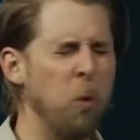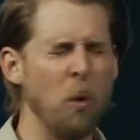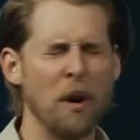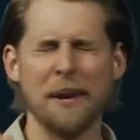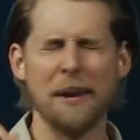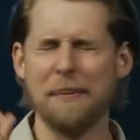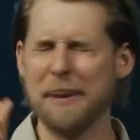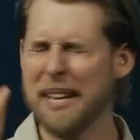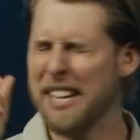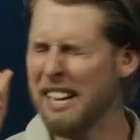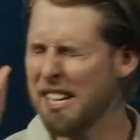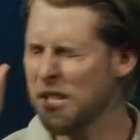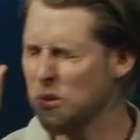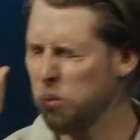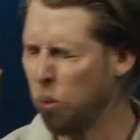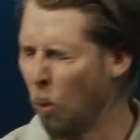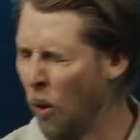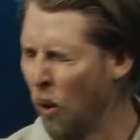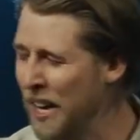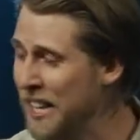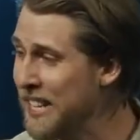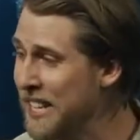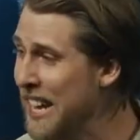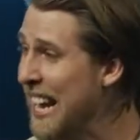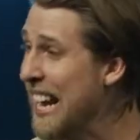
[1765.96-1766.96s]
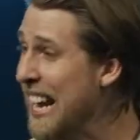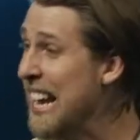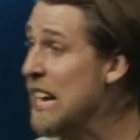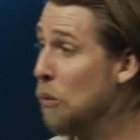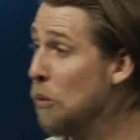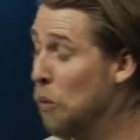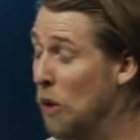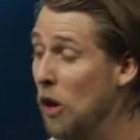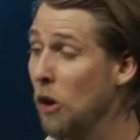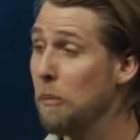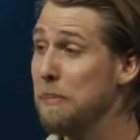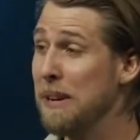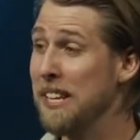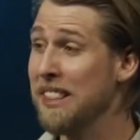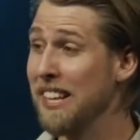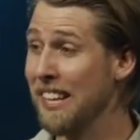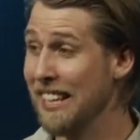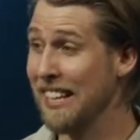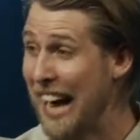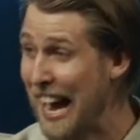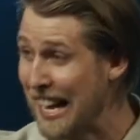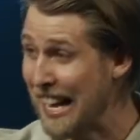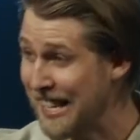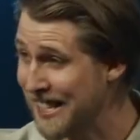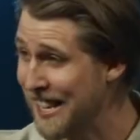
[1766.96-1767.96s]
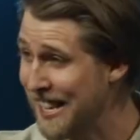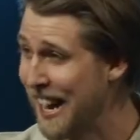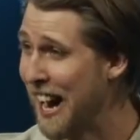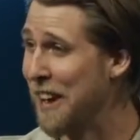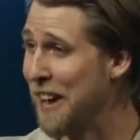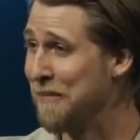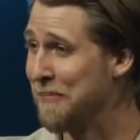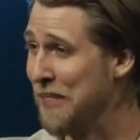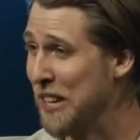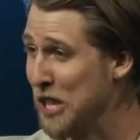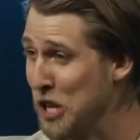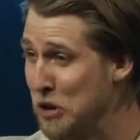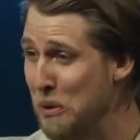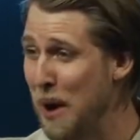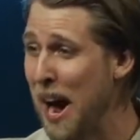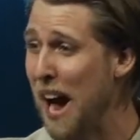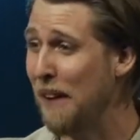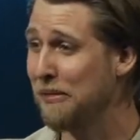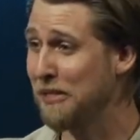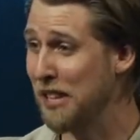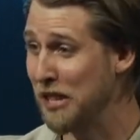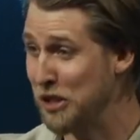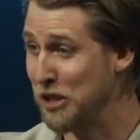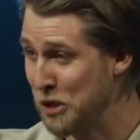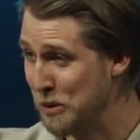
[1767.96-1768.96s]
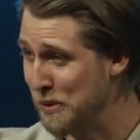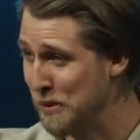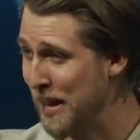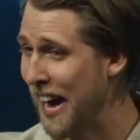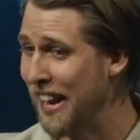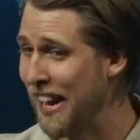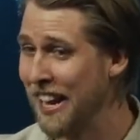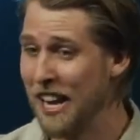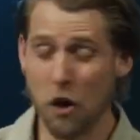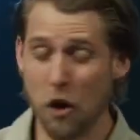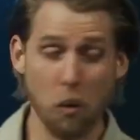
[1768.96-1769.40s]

Because one day it will be the last time that you have to do that.